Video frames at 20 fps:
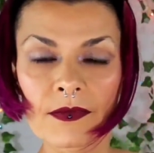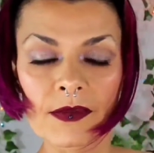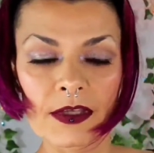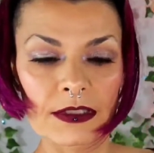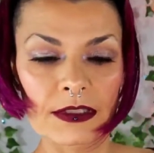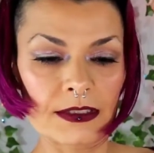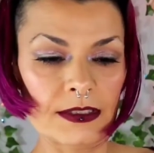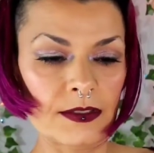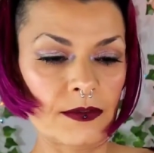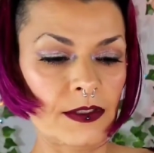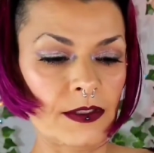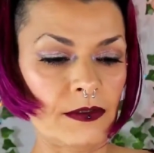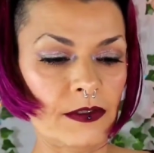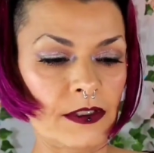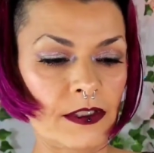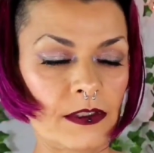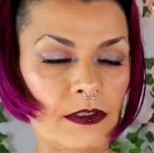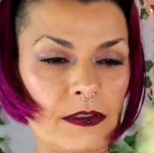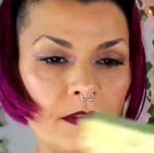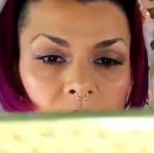So here it
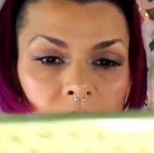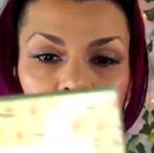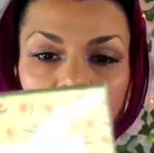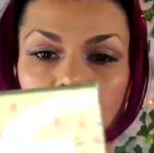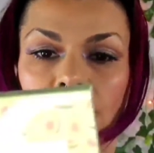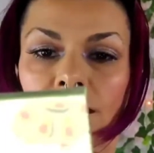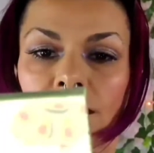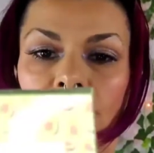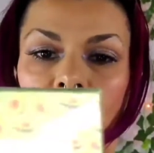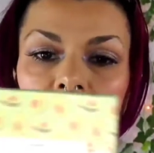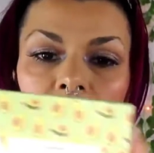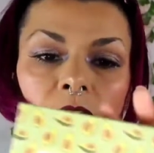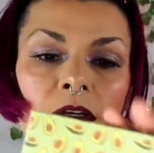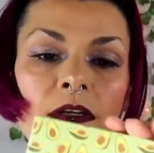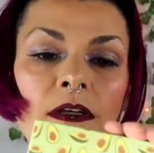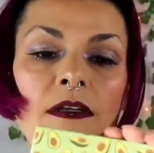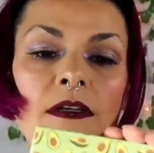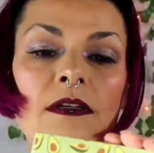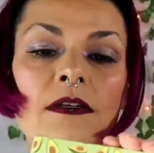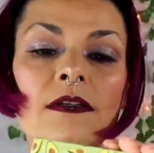is.
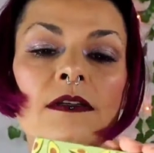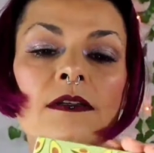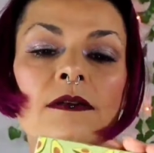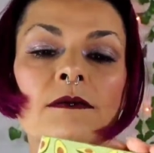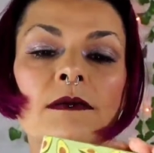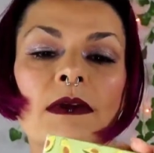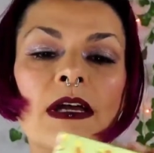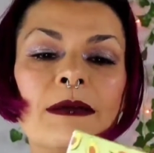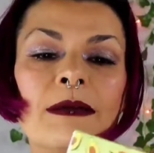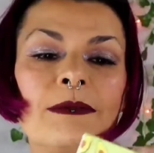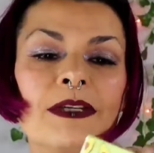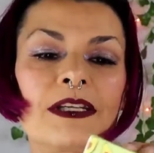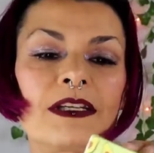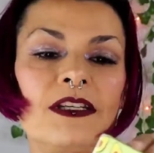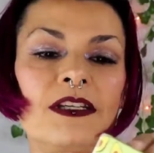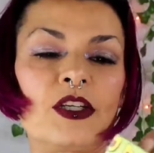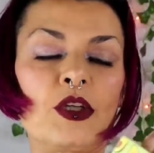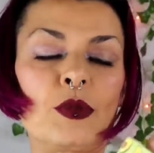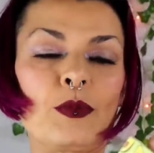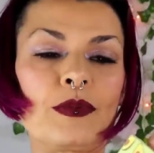I'm not
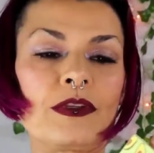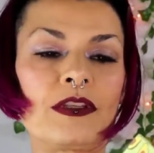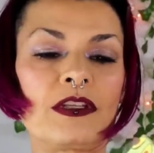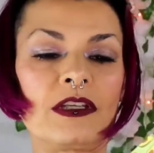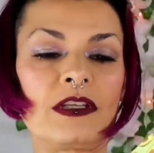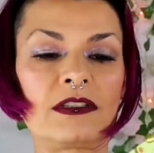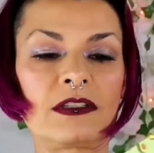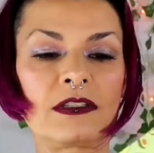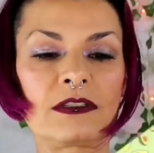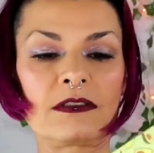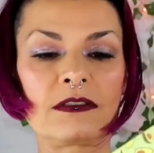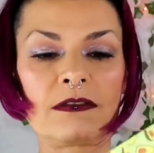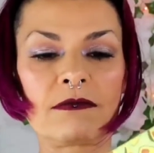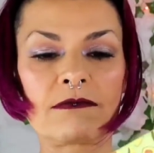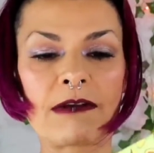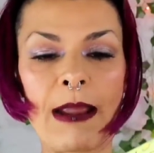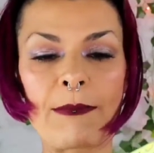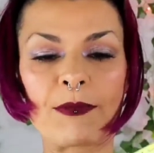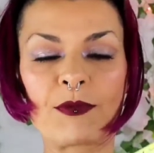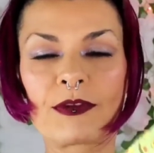gonna open these. These are
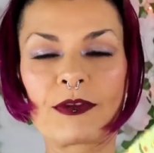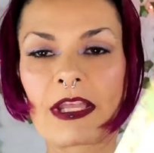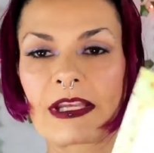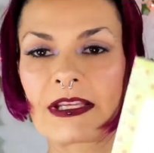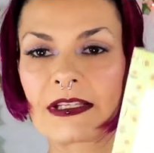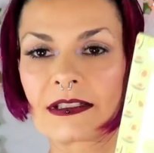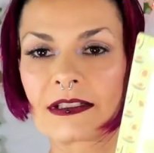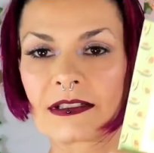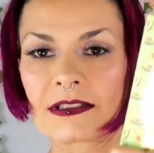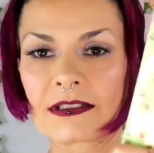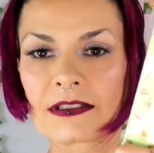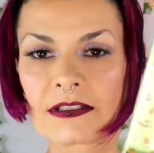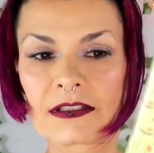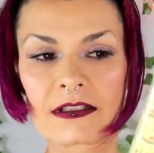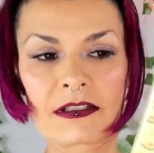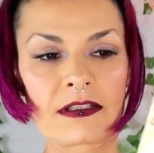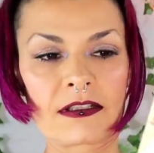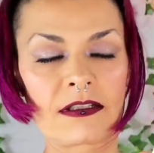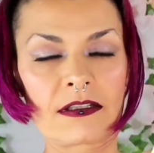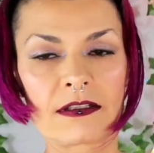wrapped with like a
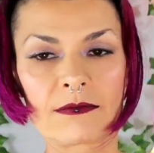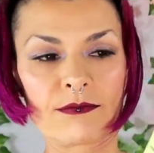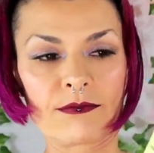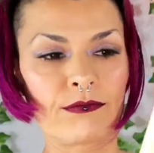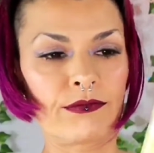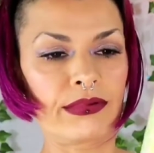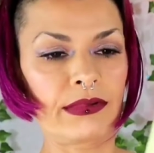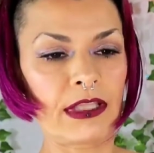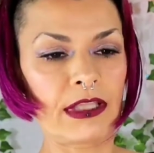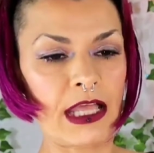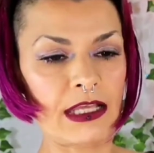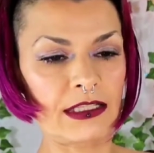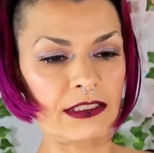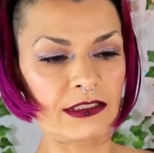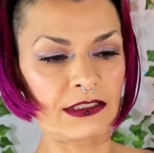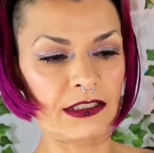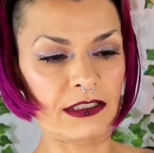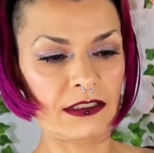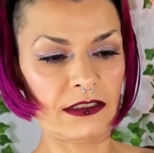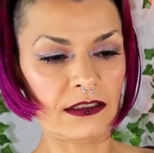
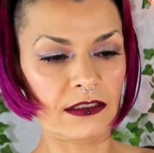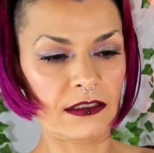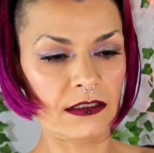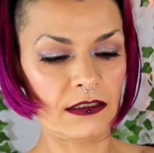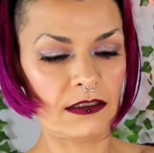plastic.